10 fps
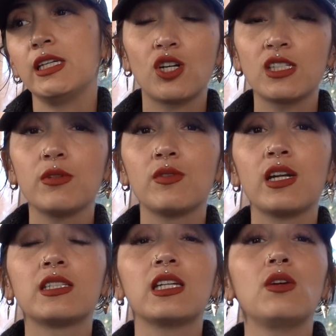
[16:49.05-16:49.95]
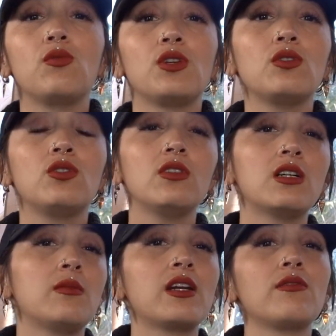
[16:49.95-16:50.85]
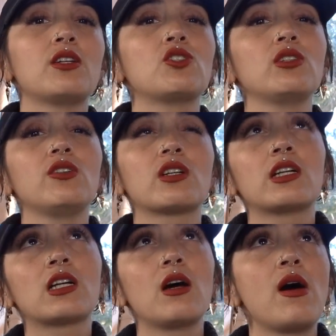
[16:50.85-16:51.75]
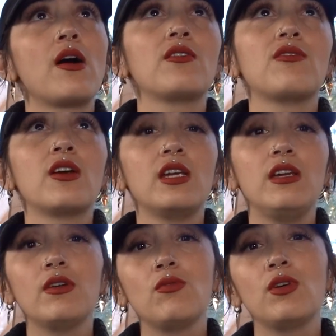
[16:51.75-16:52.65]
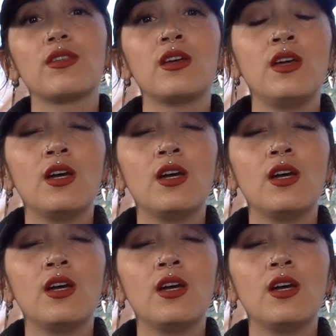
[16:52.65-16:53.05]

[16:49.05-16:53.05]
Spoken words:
Trust me when I say, when you do come out eventually, you're going to come out of there even with